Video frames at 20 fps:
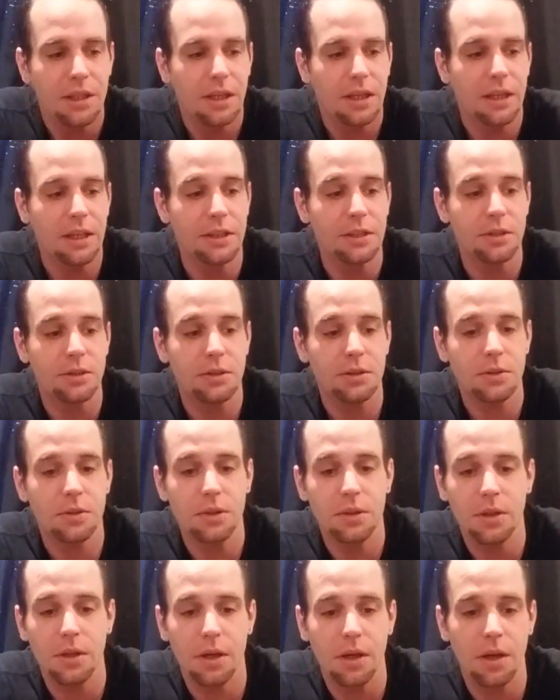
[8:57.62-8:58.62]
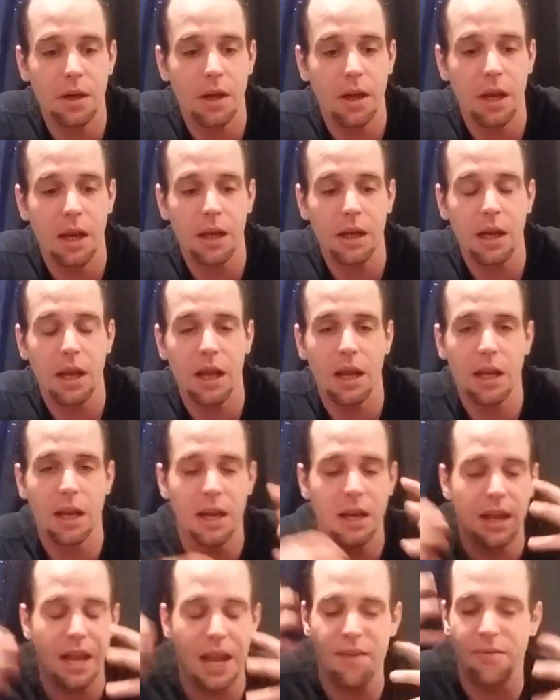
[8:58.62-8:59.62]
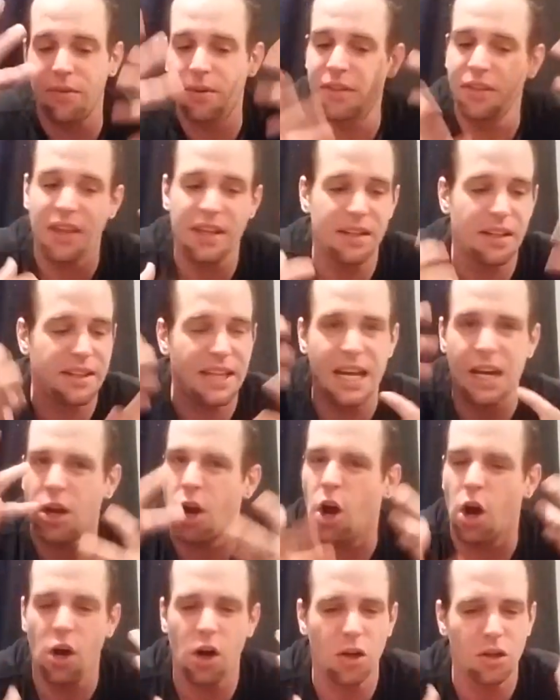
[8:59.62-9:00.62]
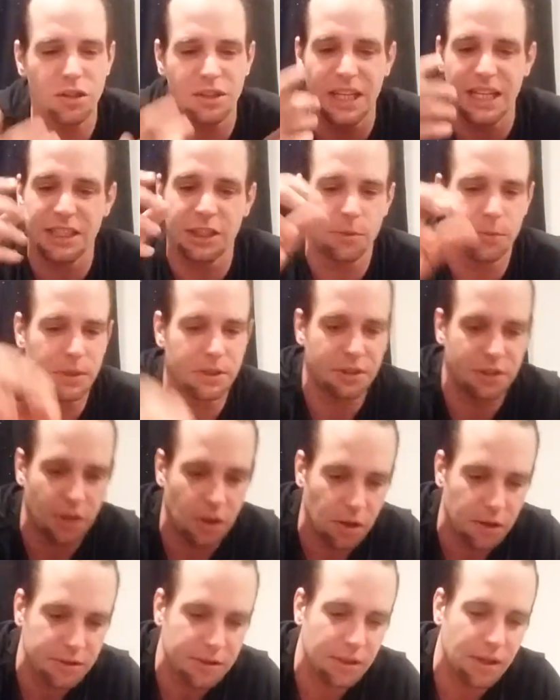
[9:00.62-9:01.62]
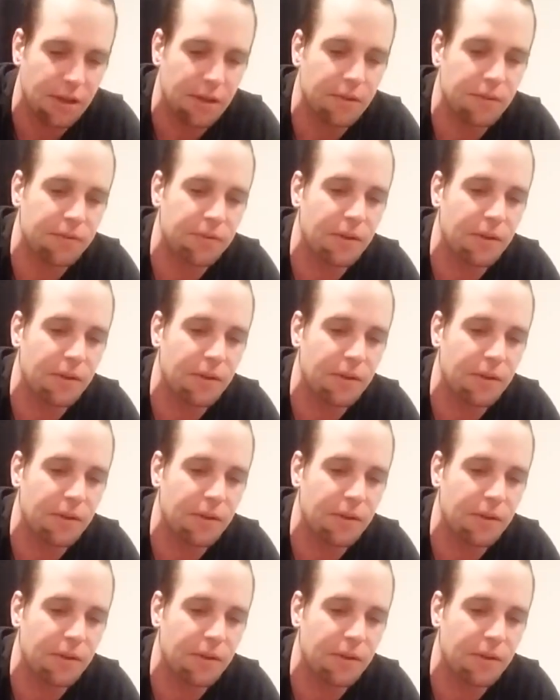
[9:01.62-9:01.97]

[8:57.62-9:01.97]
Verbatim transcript: is and and and everything that that caused as a result of